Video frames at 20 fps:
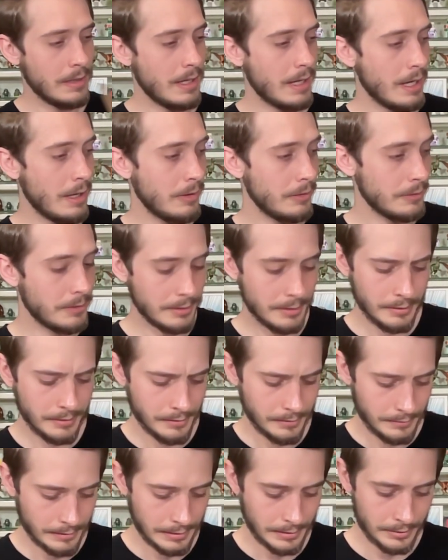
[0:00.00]
Elder
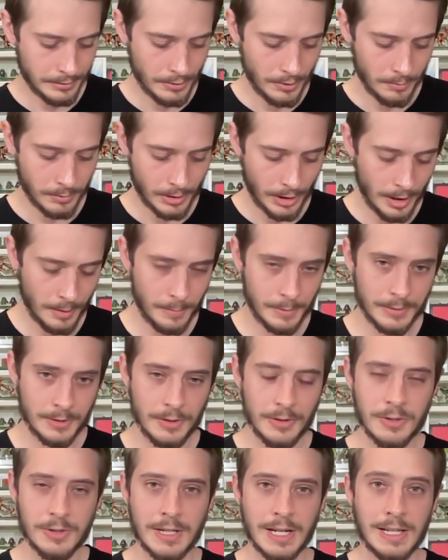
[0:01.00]
and the Gnome
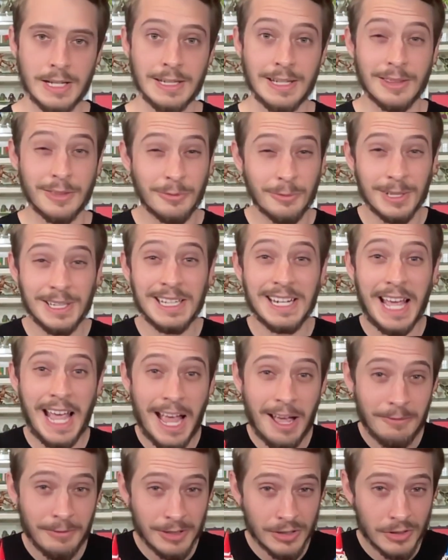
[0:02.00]
Carpenter stand at
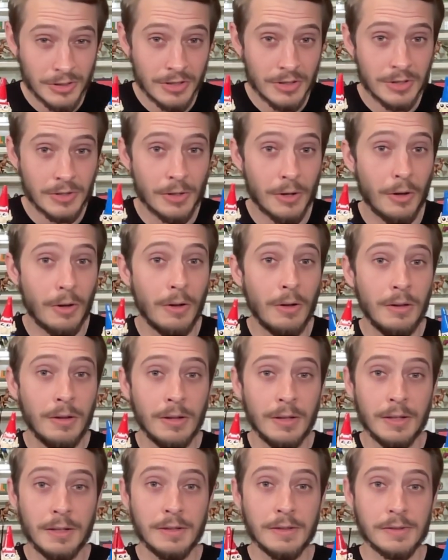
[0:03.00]
3.5 inches tall.
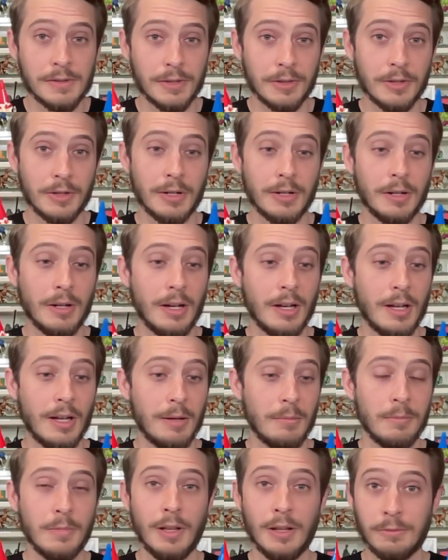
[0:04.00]
So they're
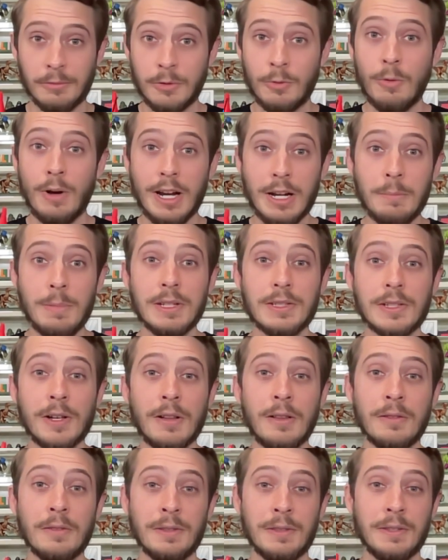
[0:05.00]
quite a bit
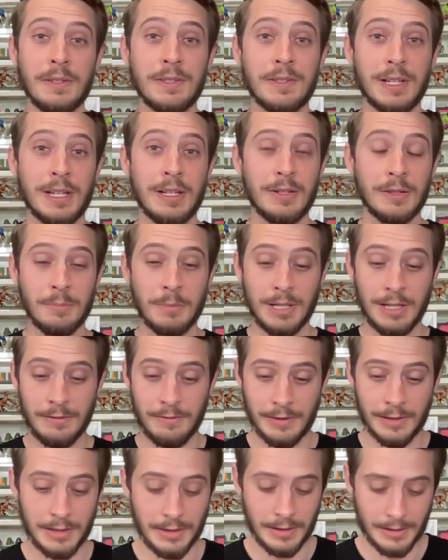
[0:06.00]
taller than the standard
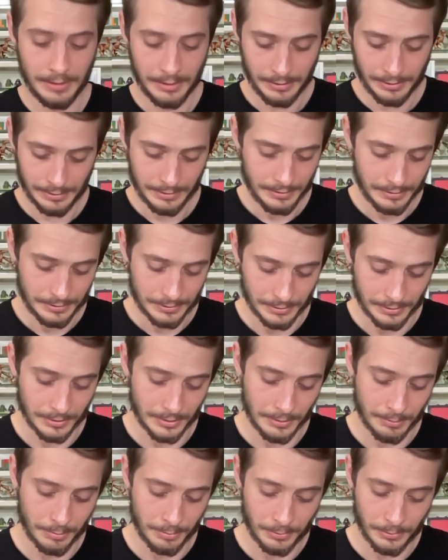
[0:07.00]
minifigure. So
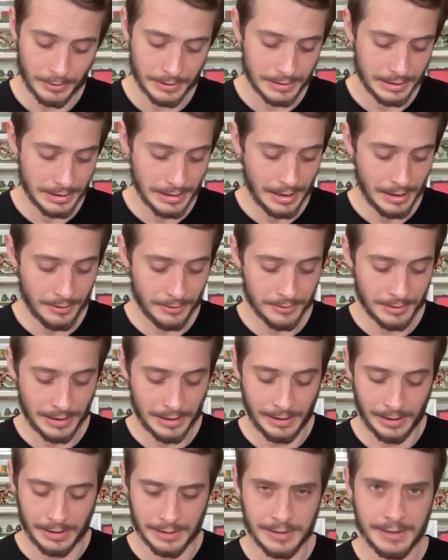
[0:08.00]
they're pretty
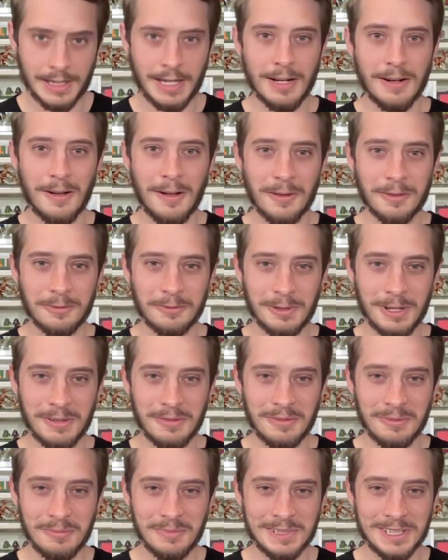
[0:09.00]
entertaining. And to get all 3 of
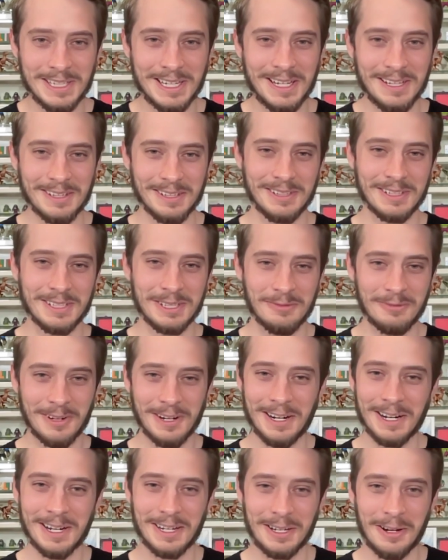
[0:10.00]
them together, it's a
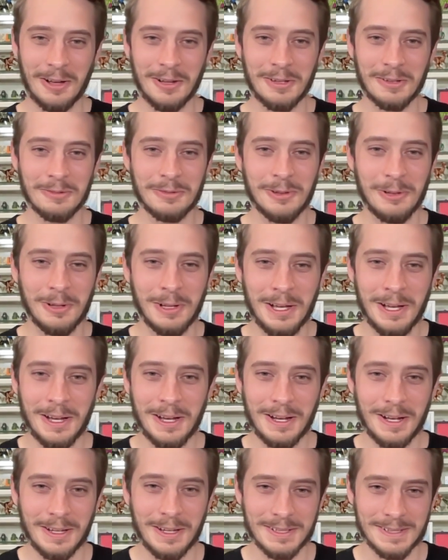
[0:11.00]
very colorful
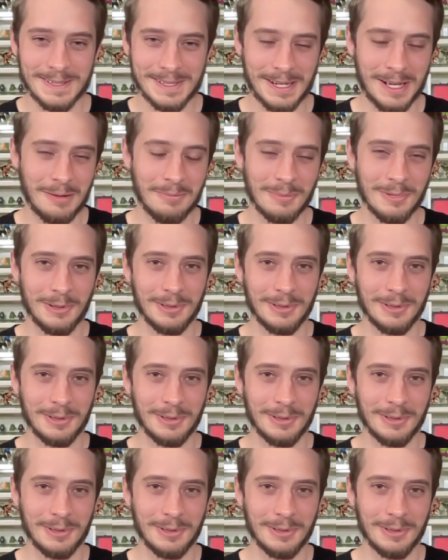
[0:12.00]
ensemble.